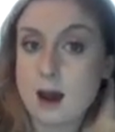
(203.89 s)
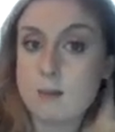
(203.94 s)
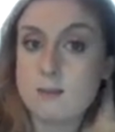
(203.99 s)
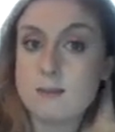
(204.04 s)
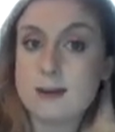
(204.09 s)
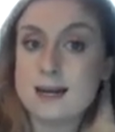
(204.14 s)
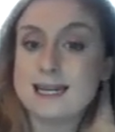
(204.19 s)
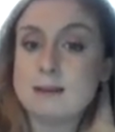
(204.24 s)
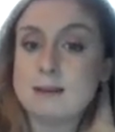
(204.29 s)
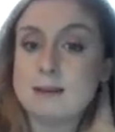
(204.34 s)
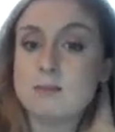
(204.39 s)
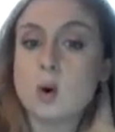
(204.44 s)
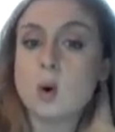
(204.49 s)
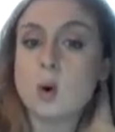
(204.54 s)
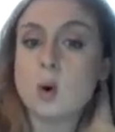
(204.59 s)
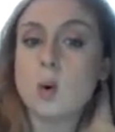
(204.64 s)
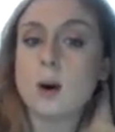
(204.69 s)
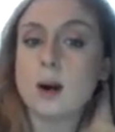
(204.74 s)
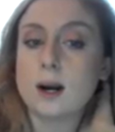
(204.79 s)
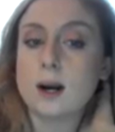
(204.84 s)
How many
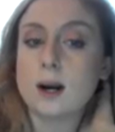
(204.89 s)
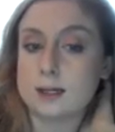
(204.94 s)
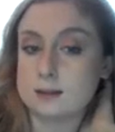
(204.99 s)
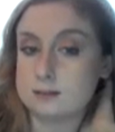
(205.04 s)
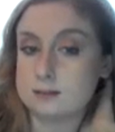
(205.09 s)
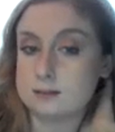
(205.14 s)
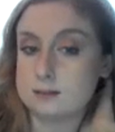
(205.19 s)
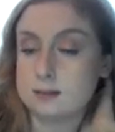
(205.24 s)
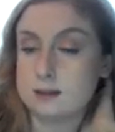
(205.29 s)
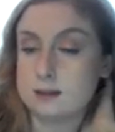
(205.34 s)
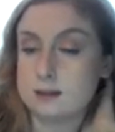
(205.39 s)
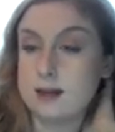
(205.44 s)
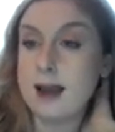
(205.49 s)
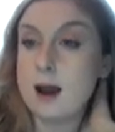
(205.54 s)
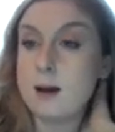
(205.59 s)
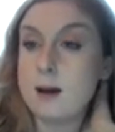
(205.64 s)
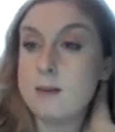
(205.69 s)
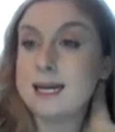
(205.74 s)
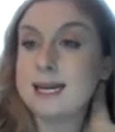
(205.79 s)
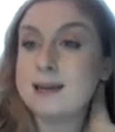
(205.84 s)
more?
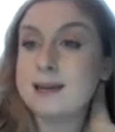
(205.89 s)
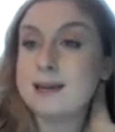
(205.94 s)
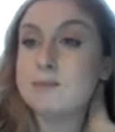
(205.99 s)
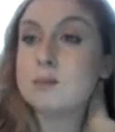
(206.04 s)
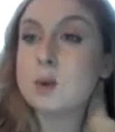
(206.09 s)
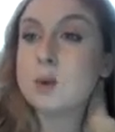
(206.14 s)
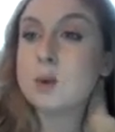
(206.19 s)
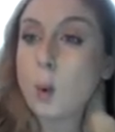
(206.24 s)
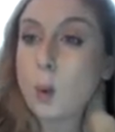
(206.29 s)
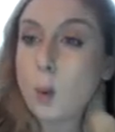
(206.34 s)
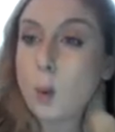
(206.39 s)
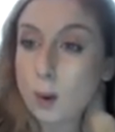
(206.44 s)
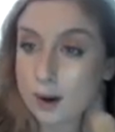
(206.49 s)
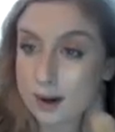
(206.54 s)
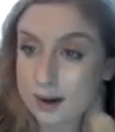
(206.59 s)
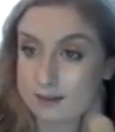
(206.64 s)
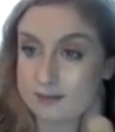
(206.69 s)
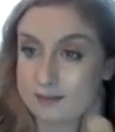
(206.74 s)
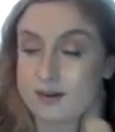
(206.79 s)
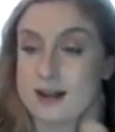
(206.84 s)
How many
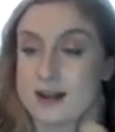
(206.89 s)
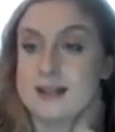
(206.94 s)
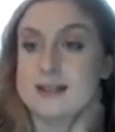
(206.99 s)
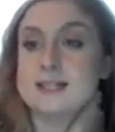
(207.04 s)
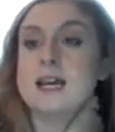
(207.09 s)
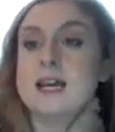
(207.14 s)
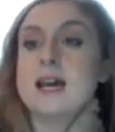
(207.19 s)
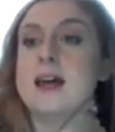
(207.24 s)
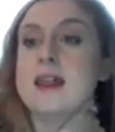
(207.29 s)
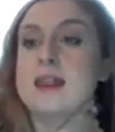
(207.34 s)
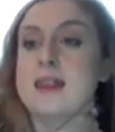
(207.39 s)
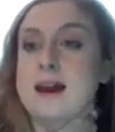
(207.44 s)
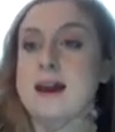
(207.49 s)
more, friends?